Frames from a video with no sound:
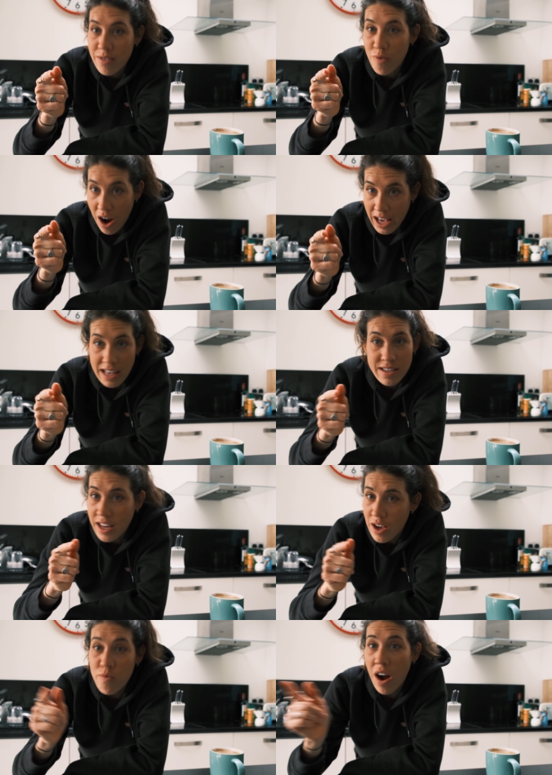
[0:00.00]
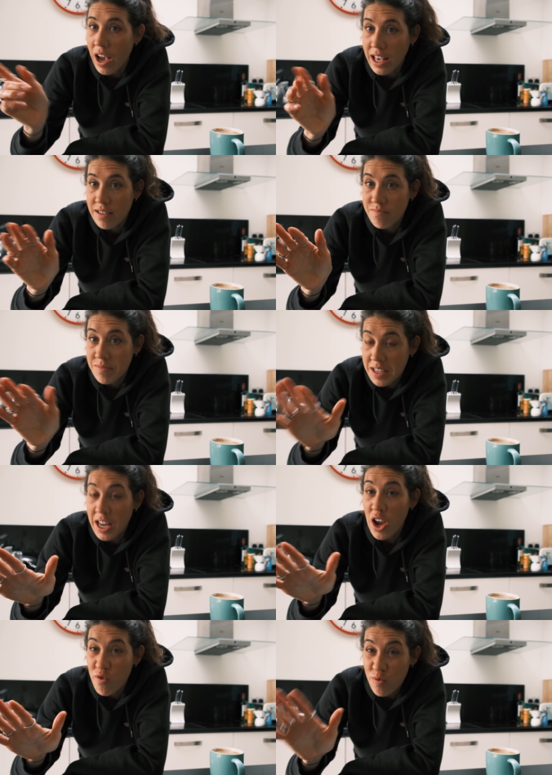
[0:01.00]
right. It's going to go right. It's going
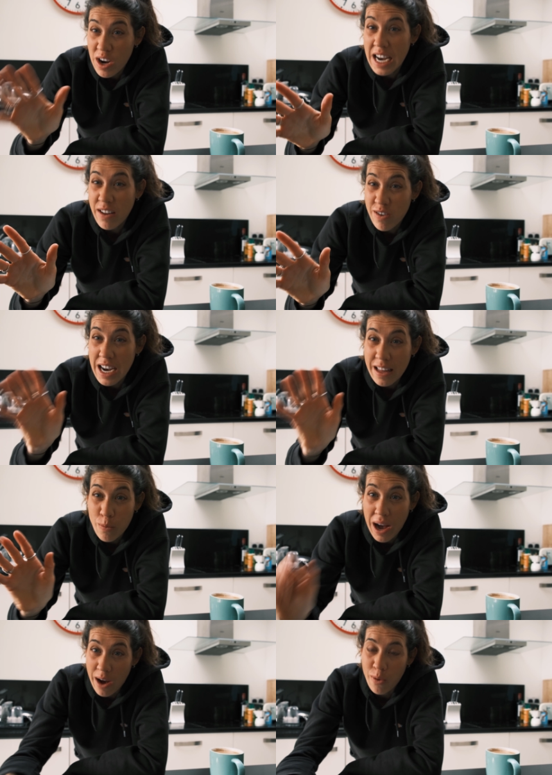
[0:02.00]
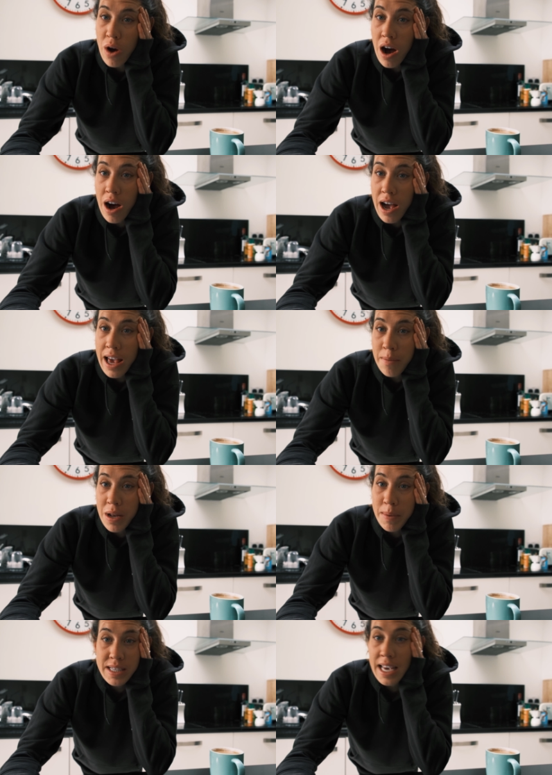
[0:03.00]
to go really, really well. I am going
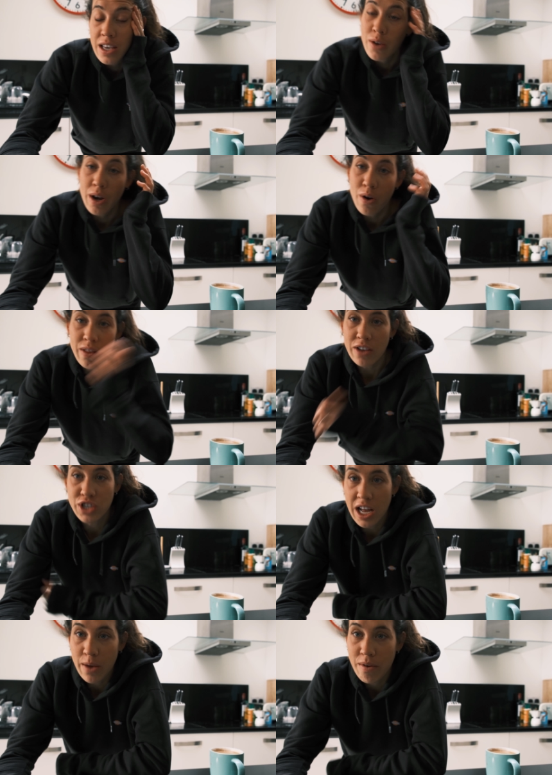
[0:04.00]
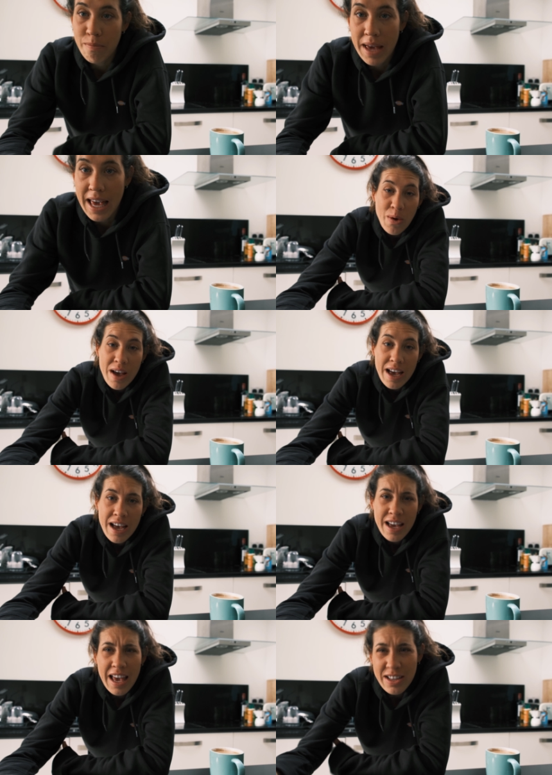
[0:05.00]
to be taking you along that journey with me.
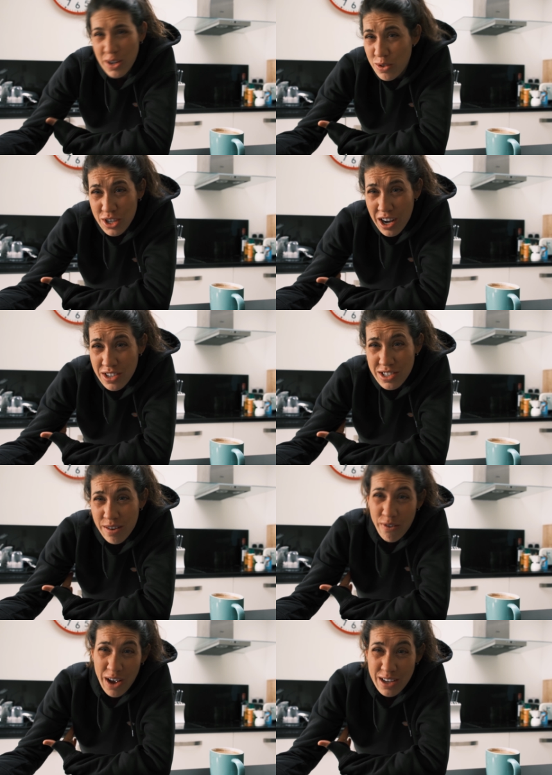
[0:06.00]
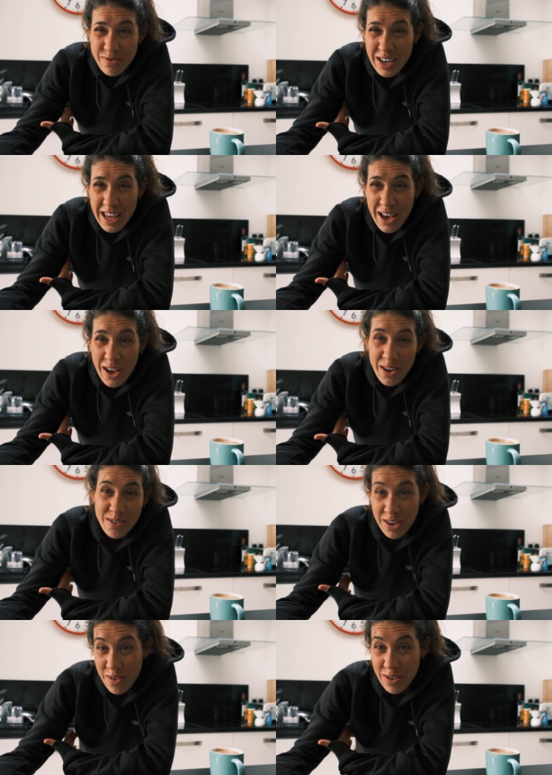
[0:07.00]
Yeah, don't judge, first video,
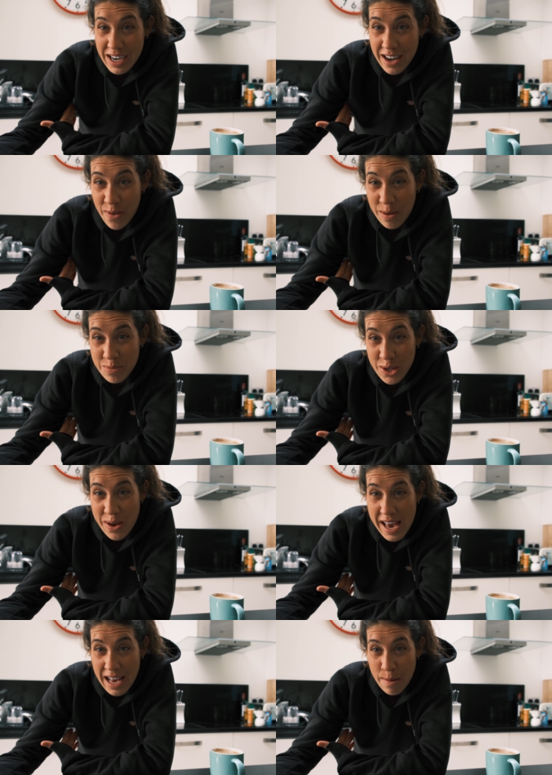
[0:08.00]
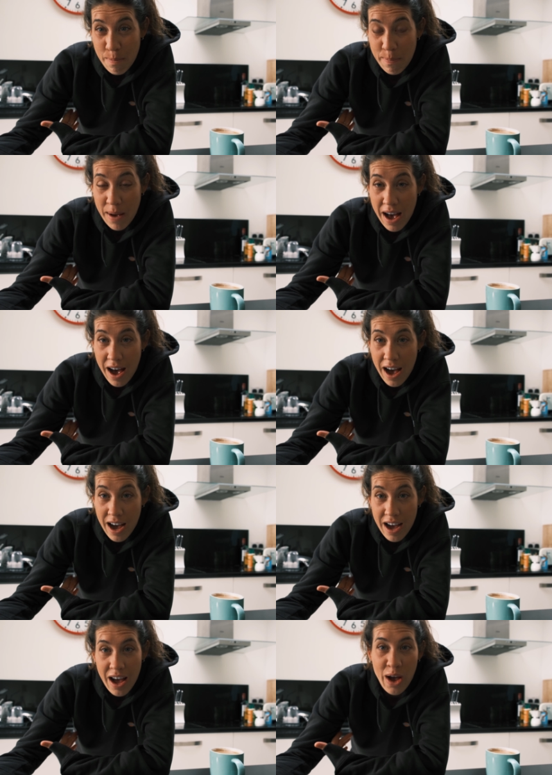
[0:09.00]
don't really know what I'm doing,
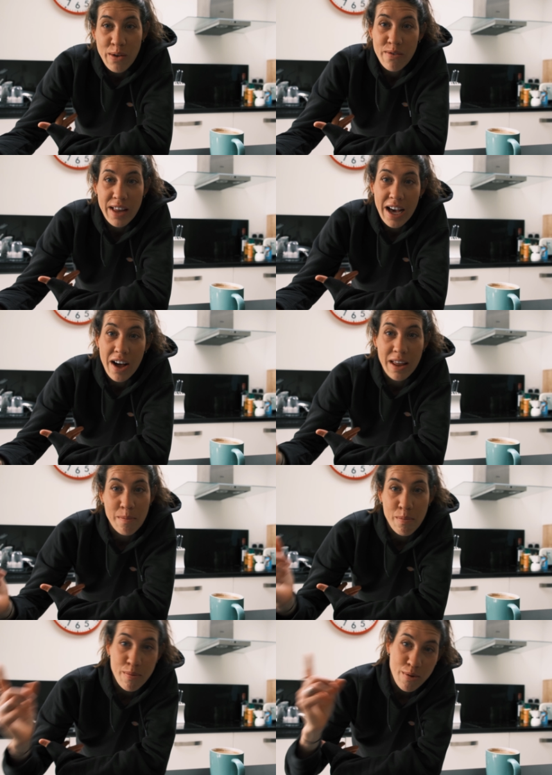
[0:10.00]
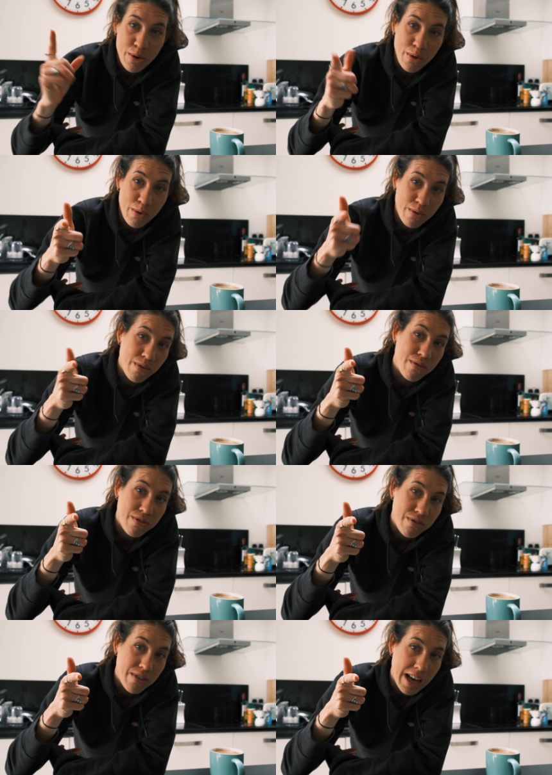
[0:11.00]
but hopefully I'll improve.
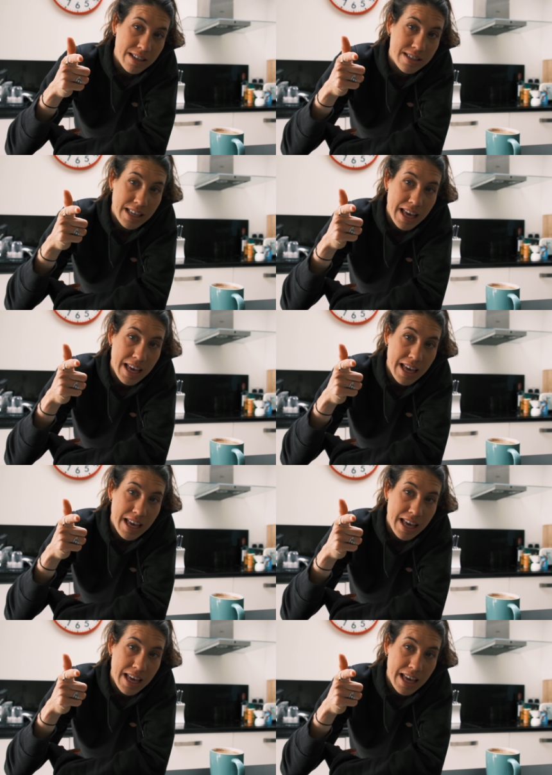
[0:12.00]
That's the